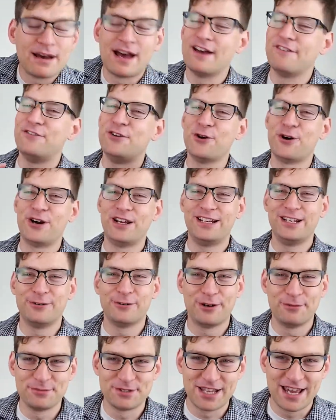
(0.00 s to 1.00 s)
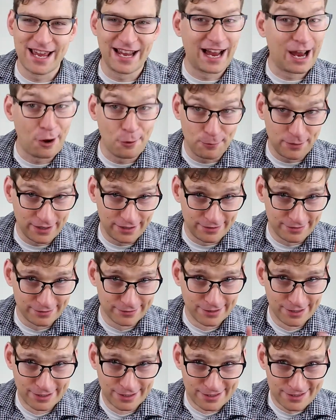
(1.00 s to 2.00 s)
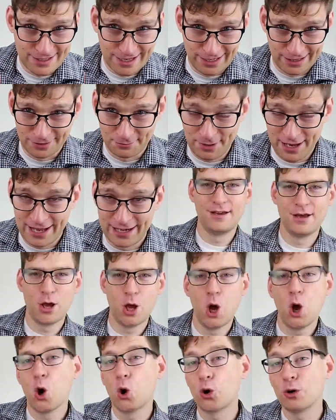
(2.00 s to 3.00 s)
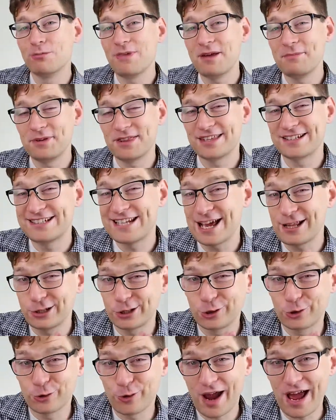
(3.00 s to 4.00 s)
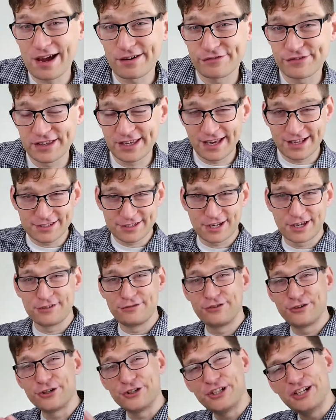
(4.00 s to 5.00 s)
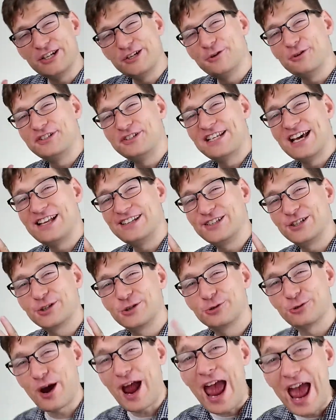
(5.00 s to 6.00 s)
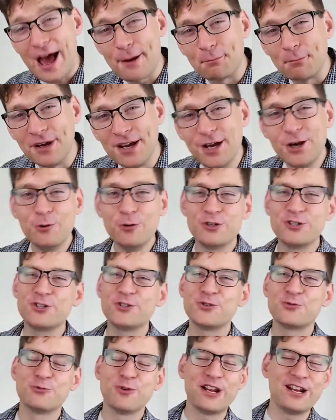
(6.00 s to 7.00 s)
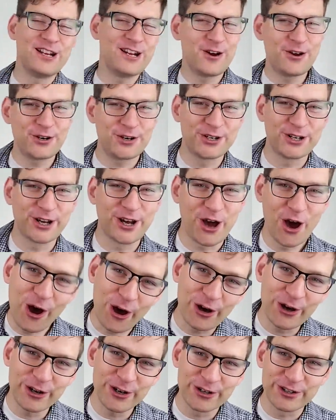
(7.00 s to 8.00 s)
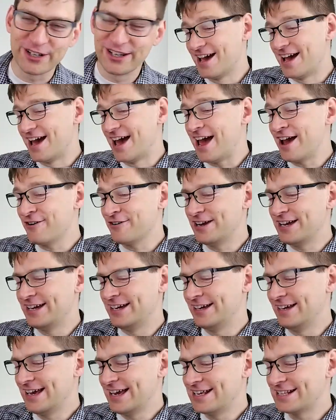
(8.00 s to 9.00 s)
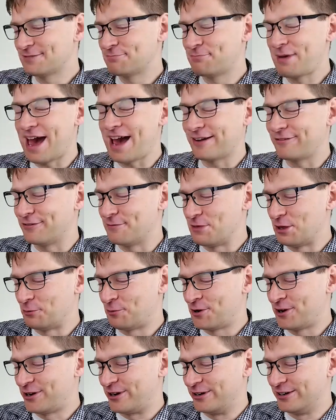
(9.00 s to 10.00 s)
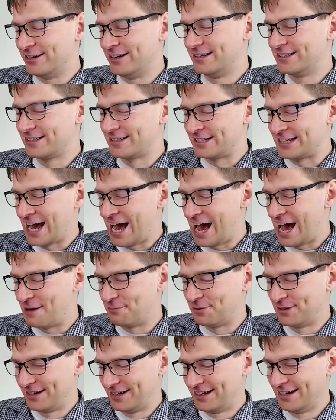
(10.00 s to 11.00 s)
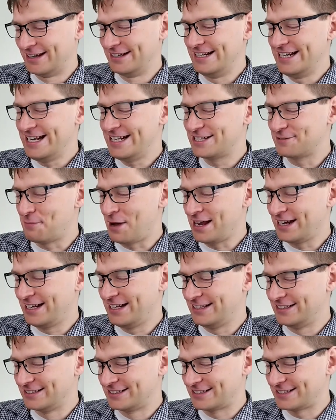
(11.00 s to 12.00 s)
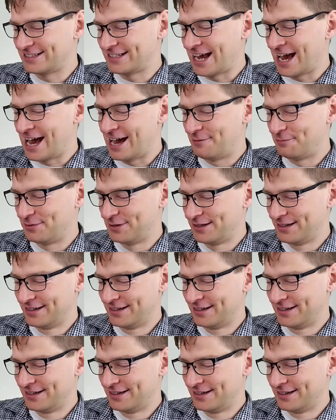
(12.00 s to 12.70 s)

I have no idea what I'm saying. I hope I didn't say anything bad. Or maybe the telegraph that gets converted into a telegram, which is written out on a card. Harry is back from the war. Stop. Needs money. Stop.